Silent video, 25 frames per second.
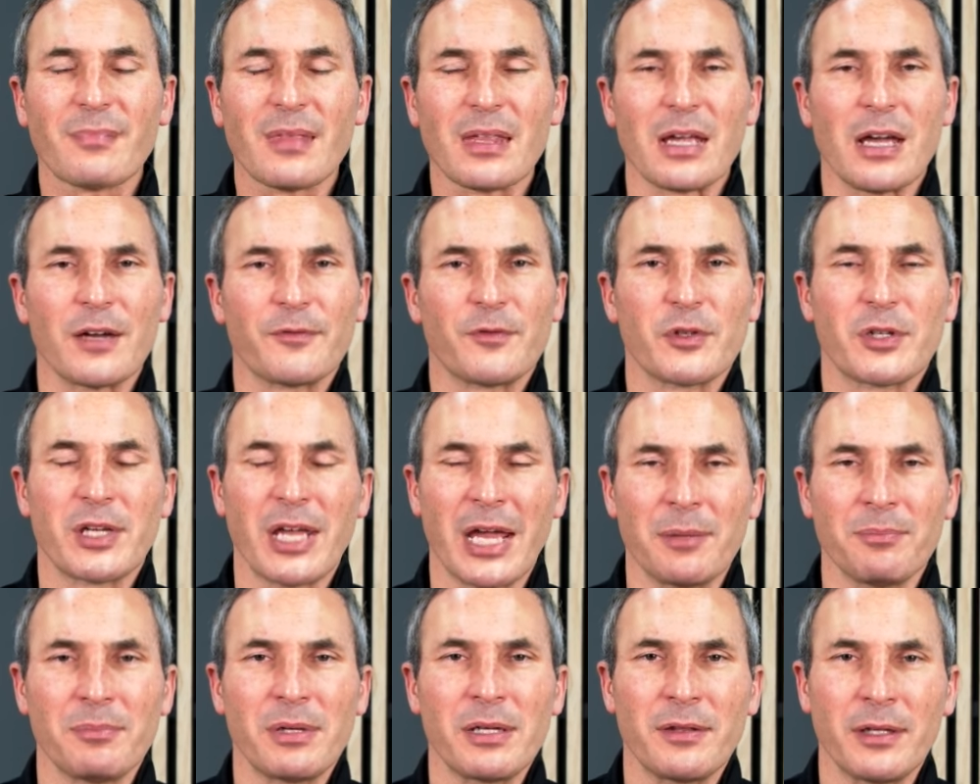If you
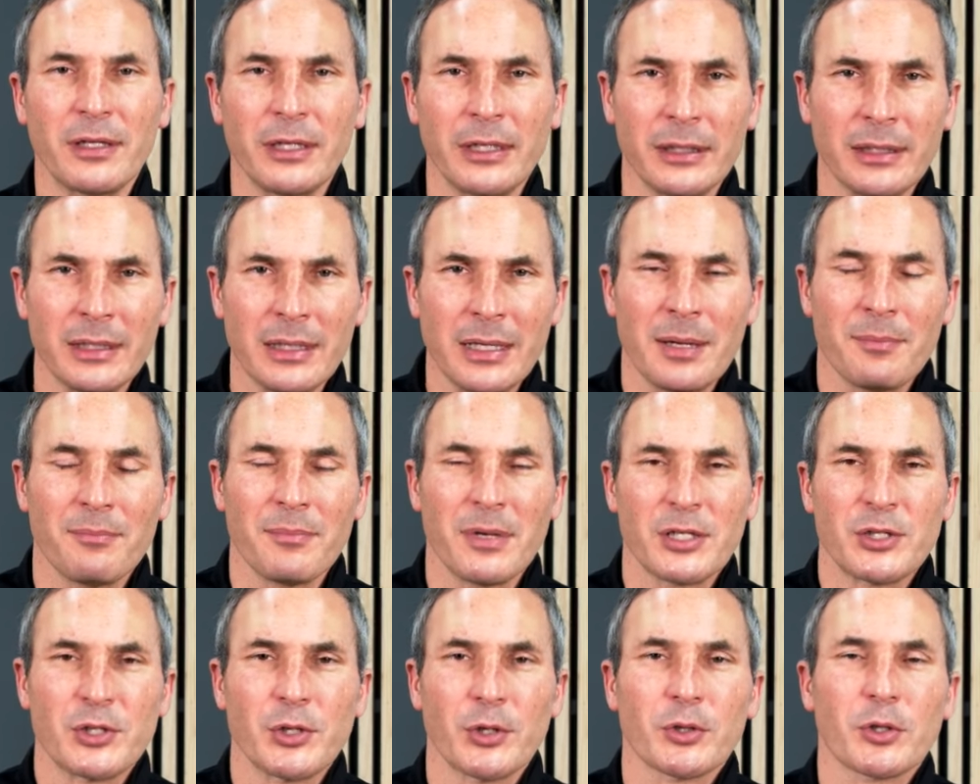can't be there,
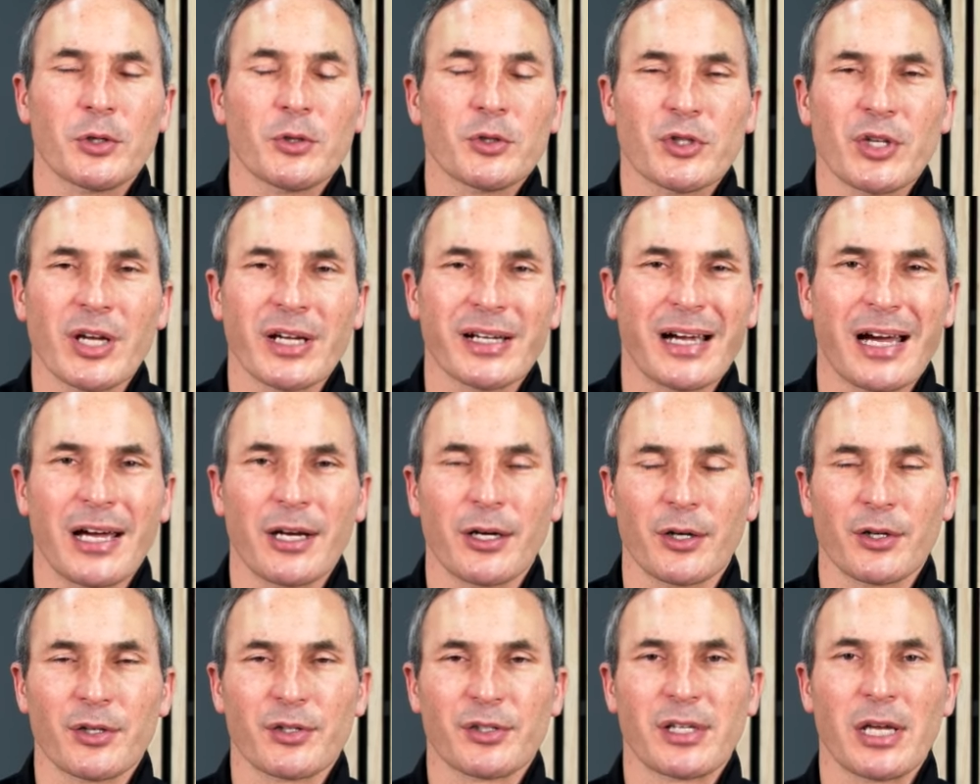make sure and go check out
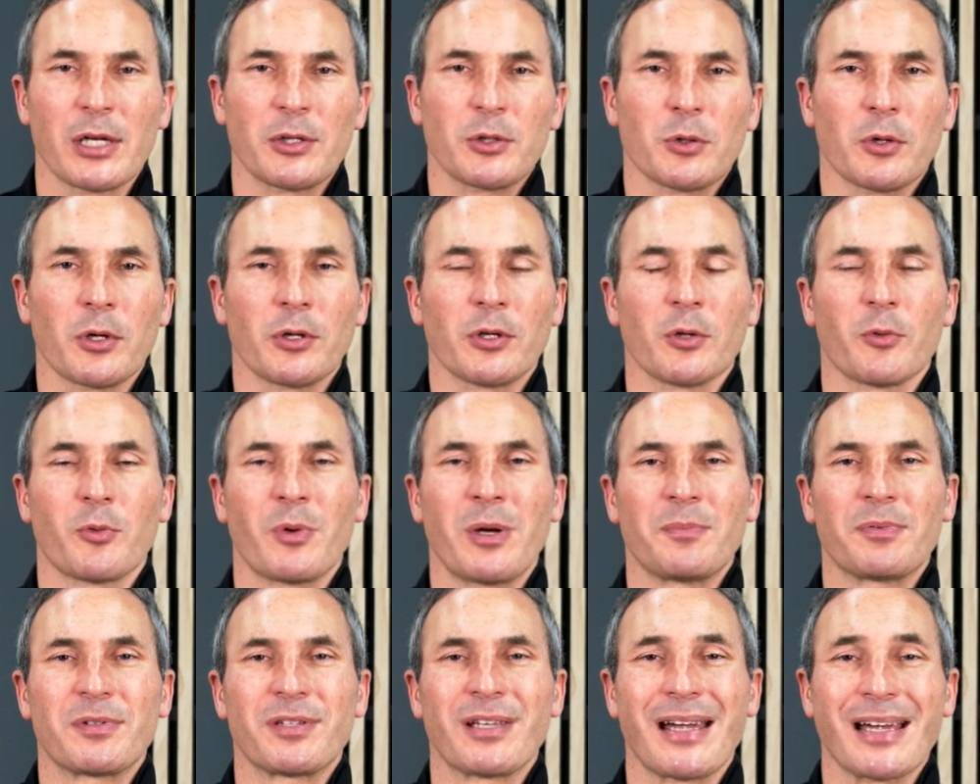our schedule on the
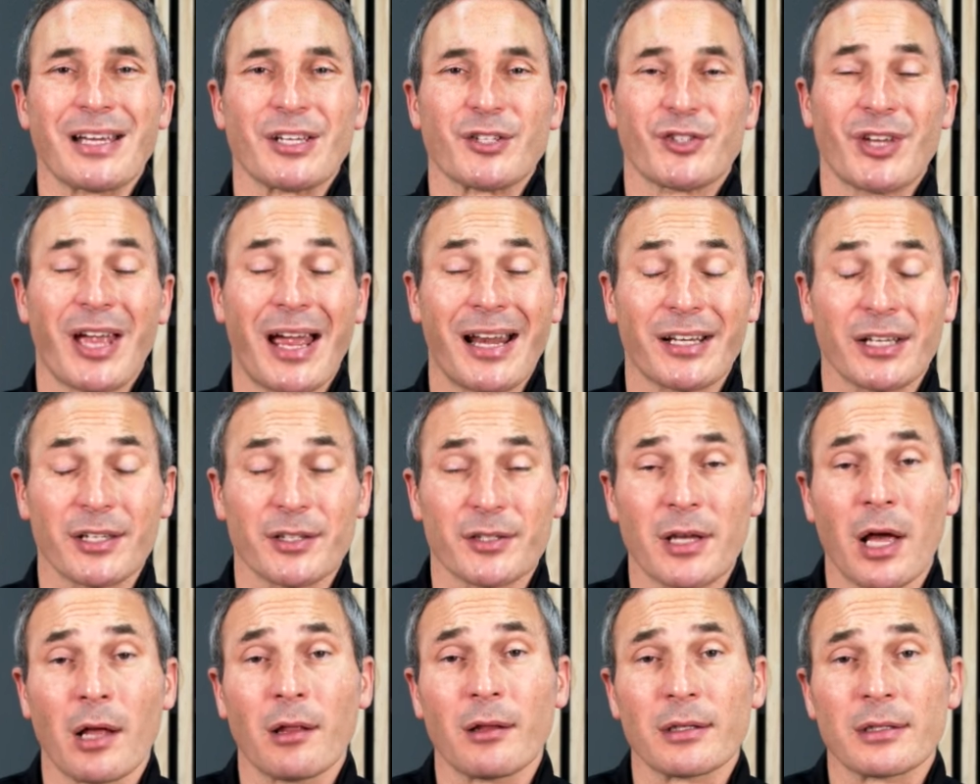website,
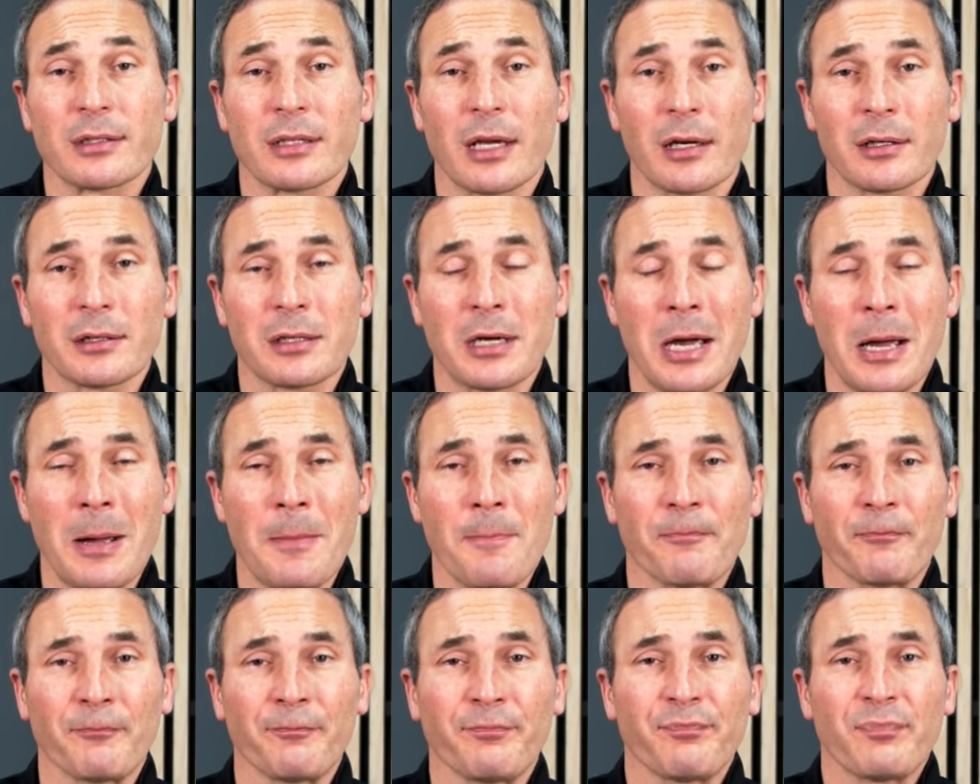
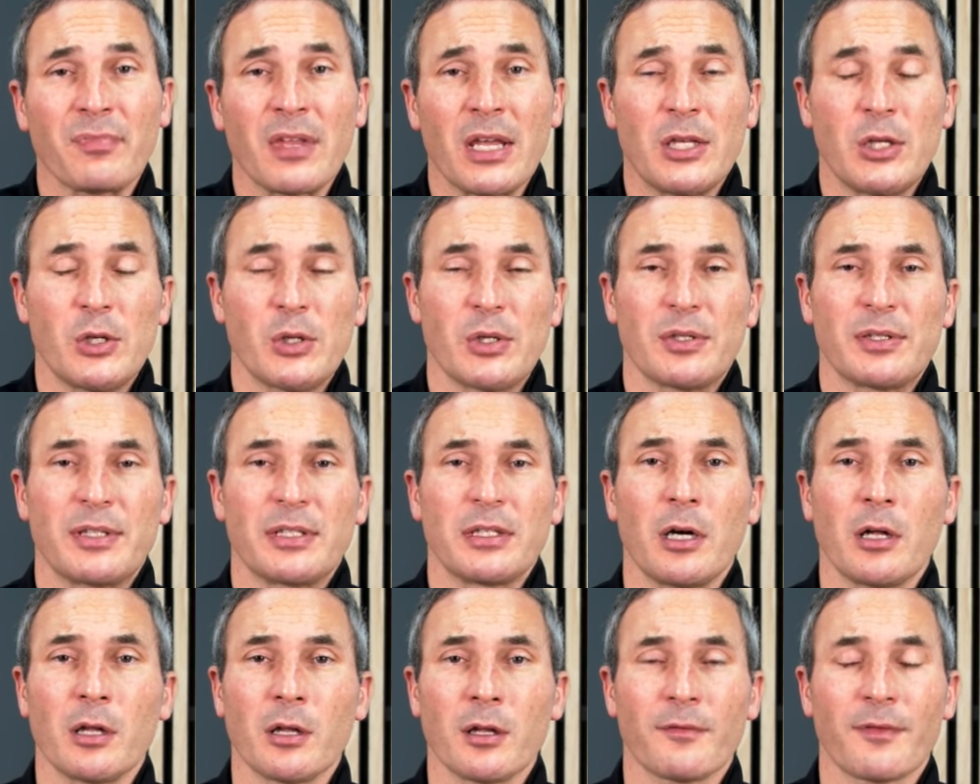chadgonzales.com. You can
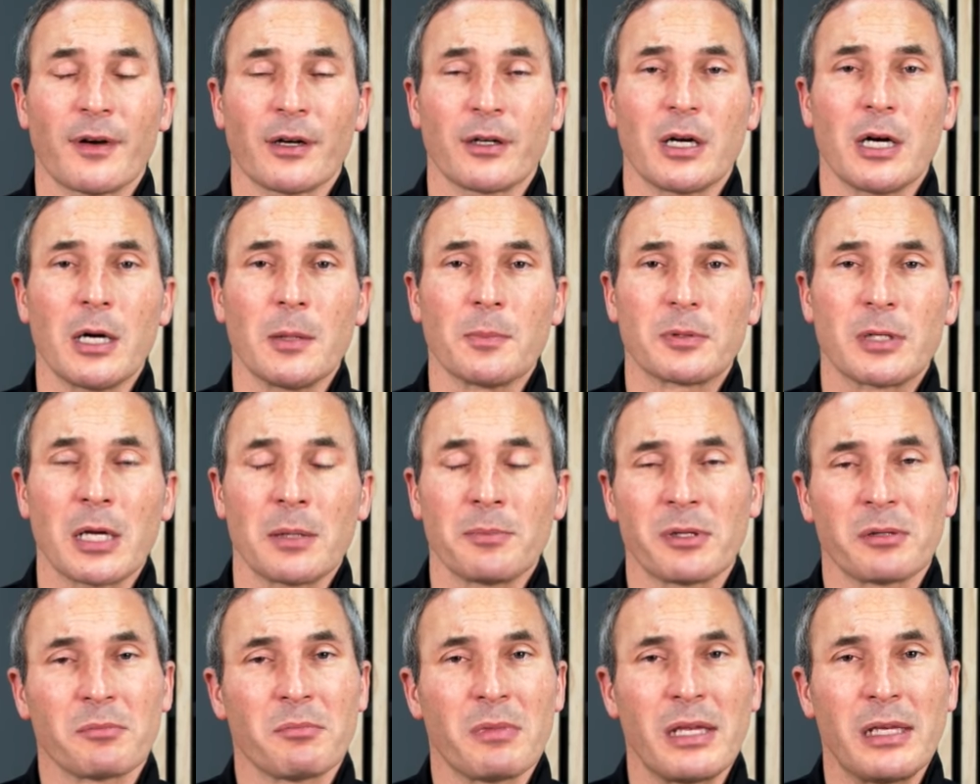see all of our
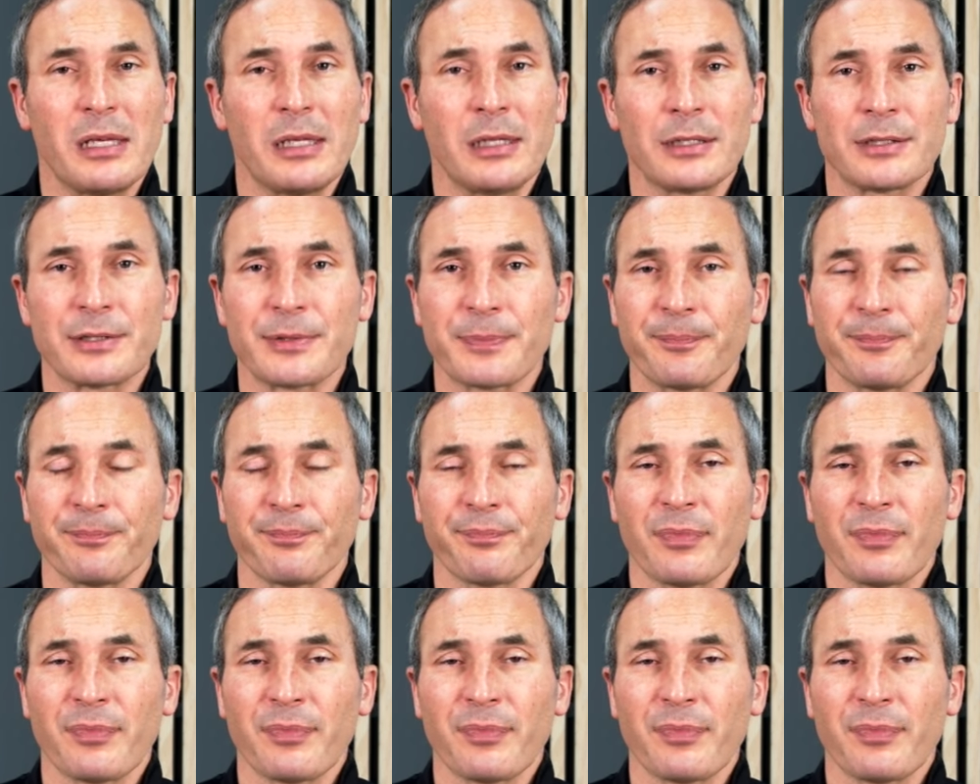upcoming meetings.